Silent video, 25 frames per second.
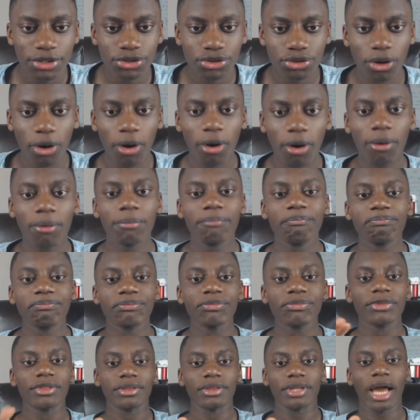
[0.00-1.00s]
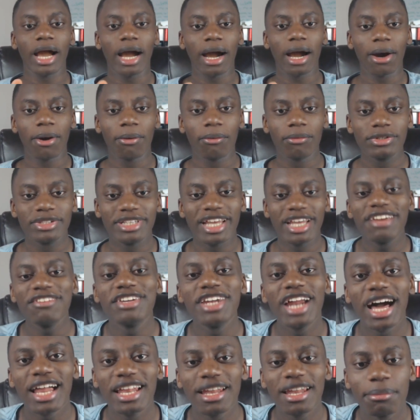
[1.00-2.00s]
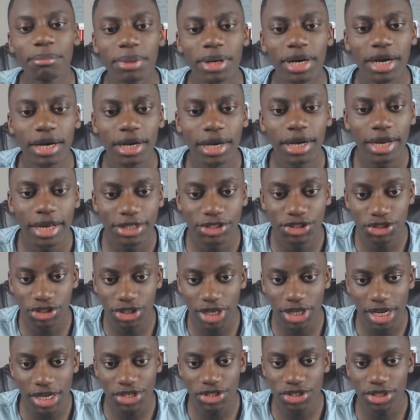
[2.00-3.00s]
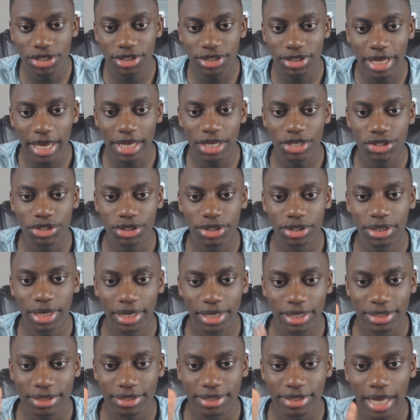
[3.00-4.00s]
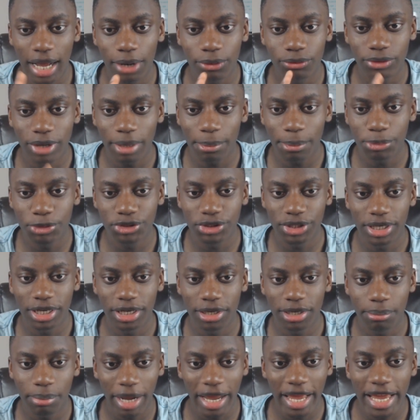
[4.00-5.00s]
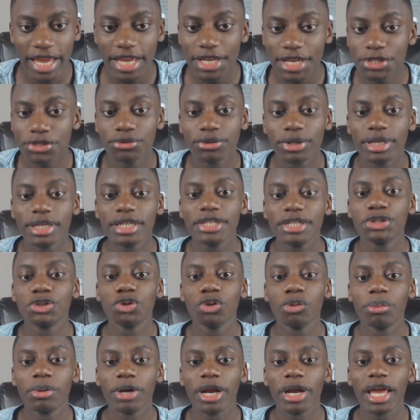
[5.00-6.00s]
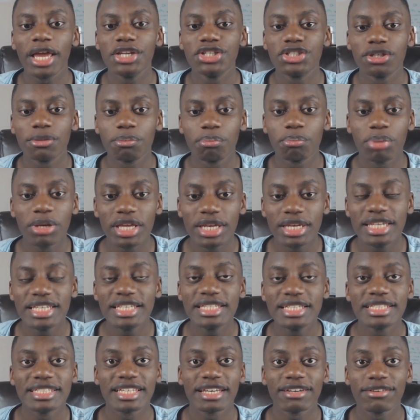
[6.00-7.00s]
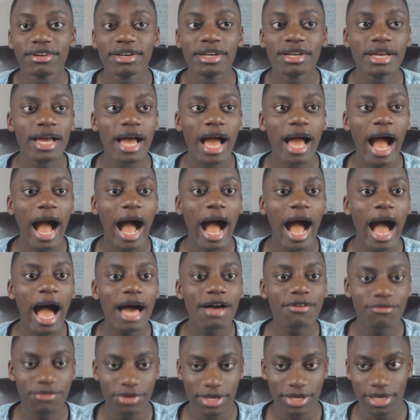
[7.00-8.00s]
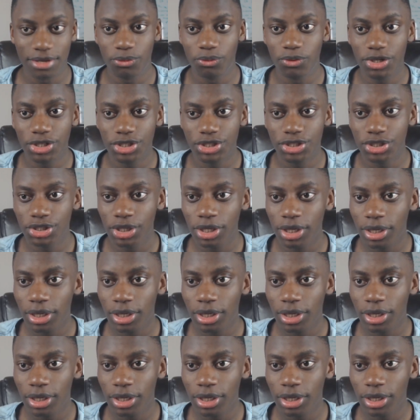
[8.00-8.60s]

So now David Alaba has changed his agent and is now represented by Israeli super agent Pini Sahavi, which